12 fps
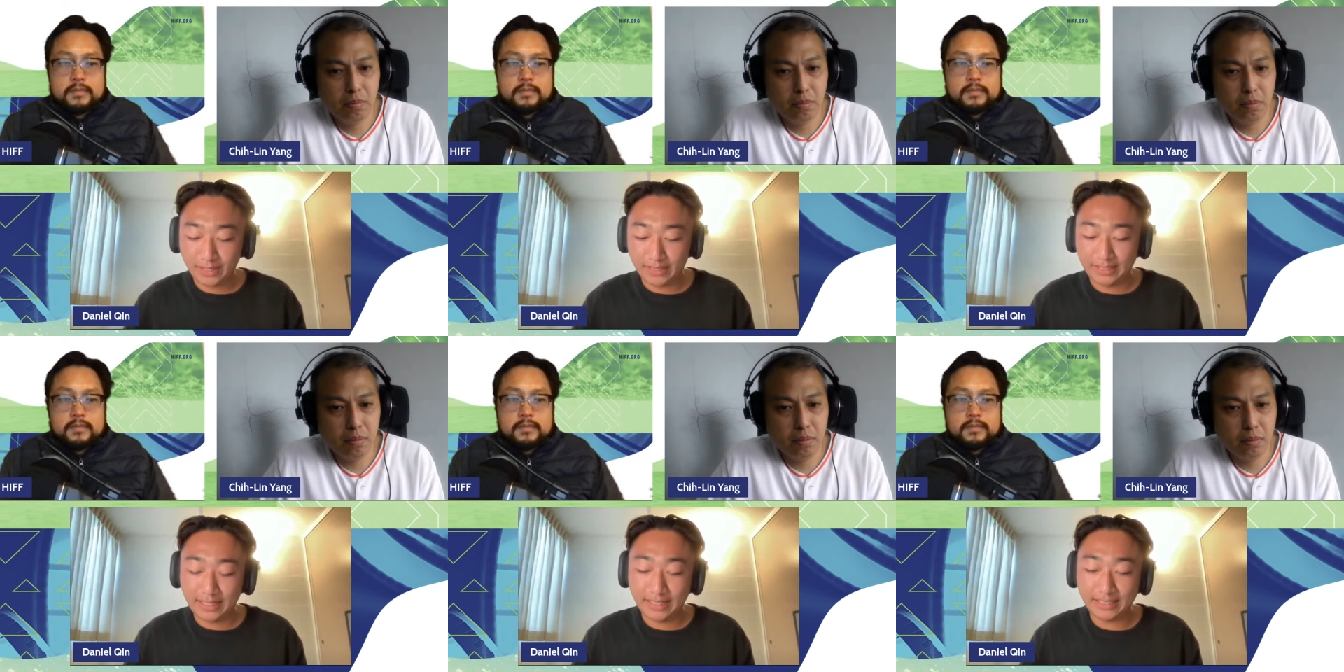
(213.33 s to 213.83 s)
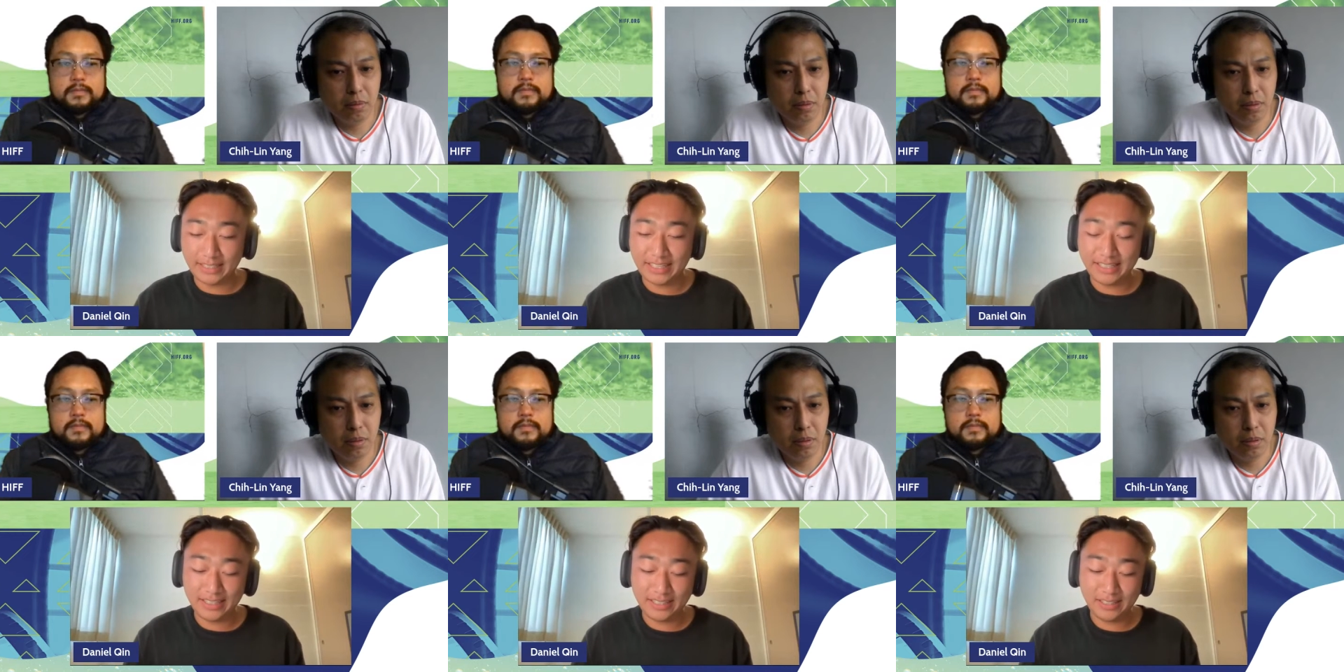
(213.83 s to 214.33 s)
Speaker 1: and then
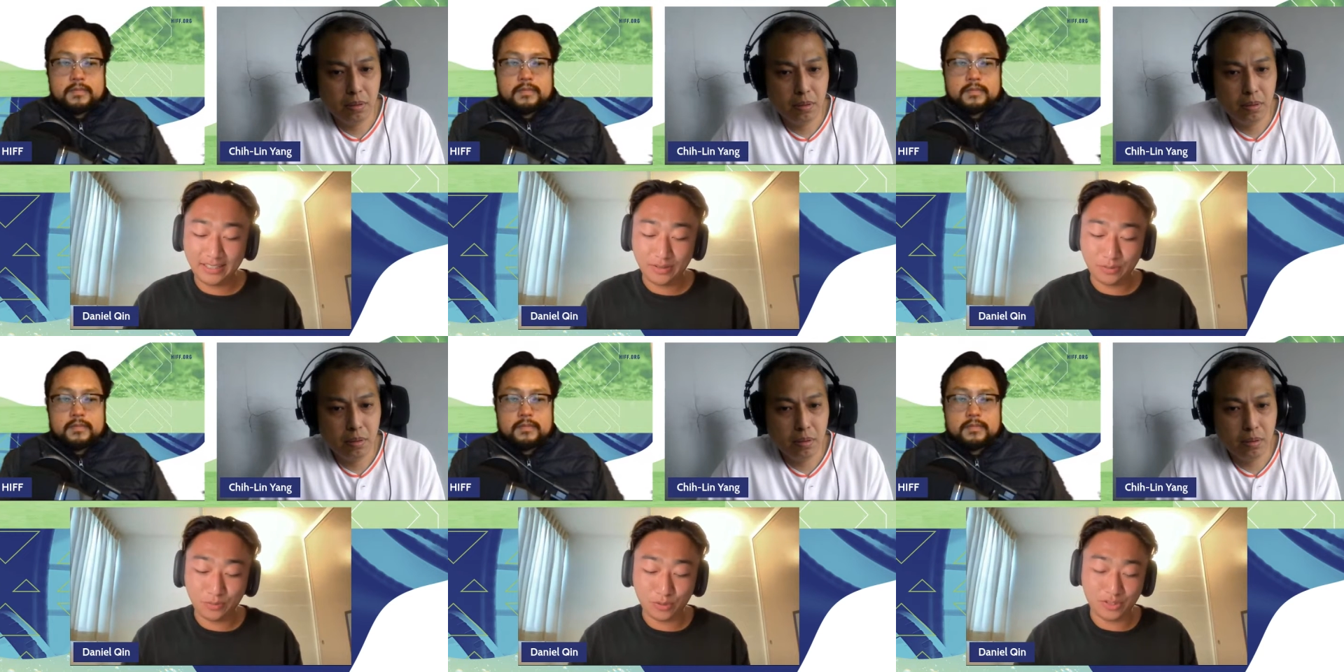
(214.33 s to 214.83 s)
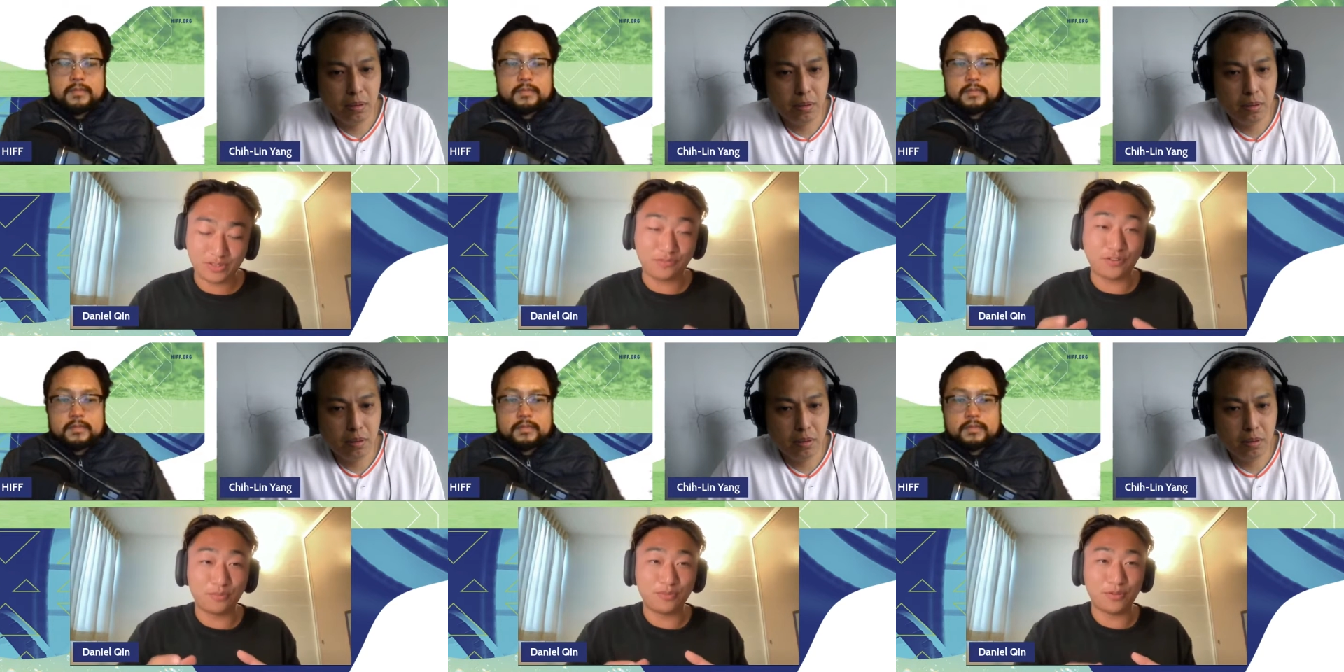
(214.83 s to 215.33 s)
he
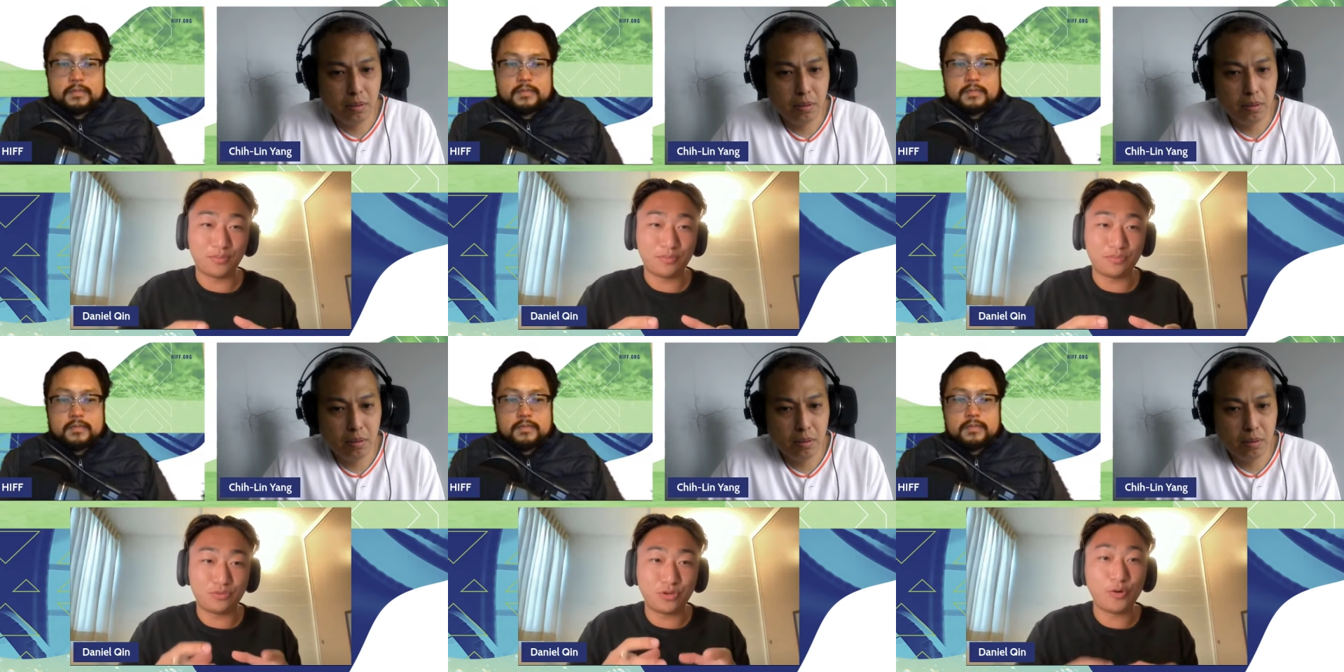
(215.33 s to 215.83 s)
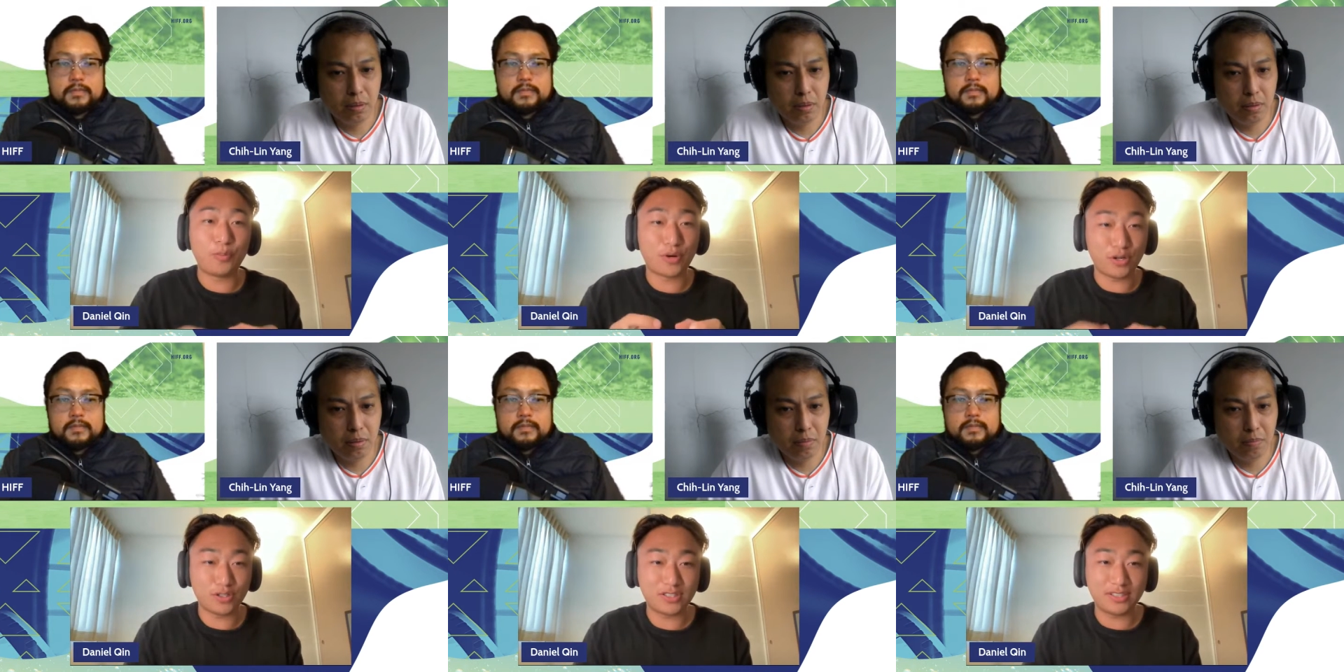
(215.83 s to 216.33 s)
was from the real
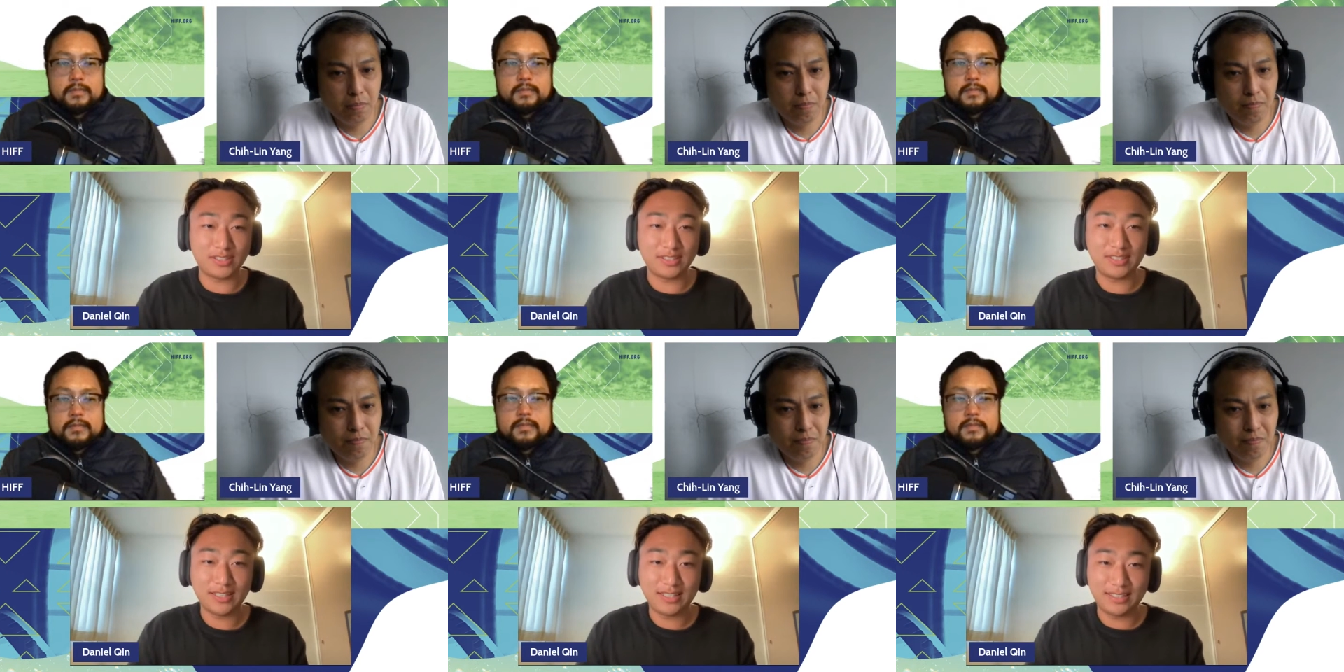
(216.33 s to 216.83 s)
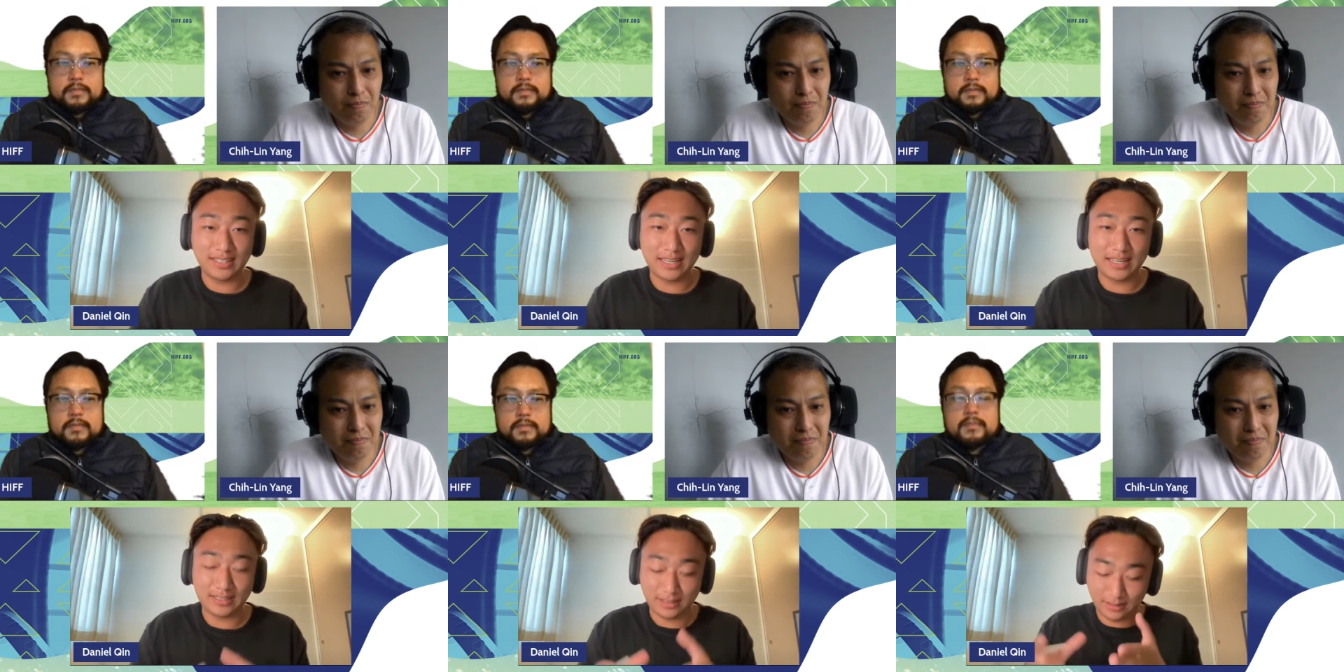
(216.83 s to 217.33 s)
person
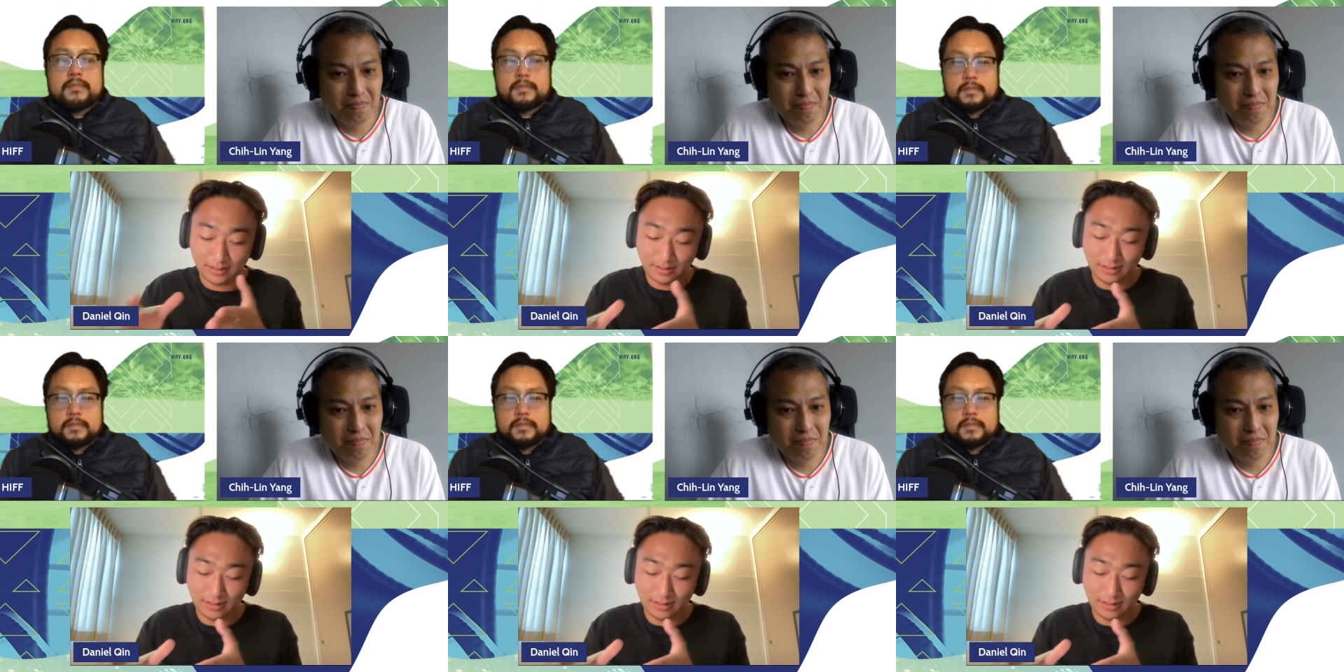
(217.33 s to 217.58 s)
that